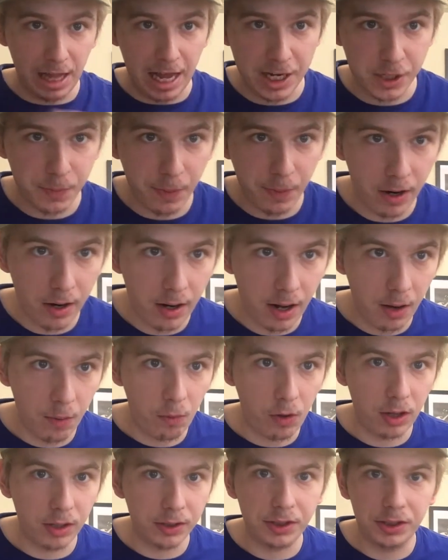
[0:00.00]
the last part,
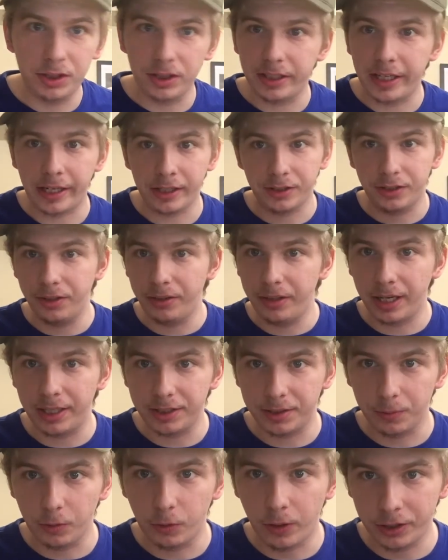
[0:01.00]
I want to just ask you
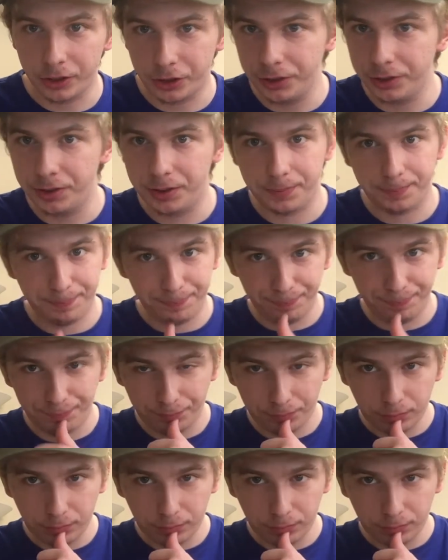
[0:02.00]
guys some questions.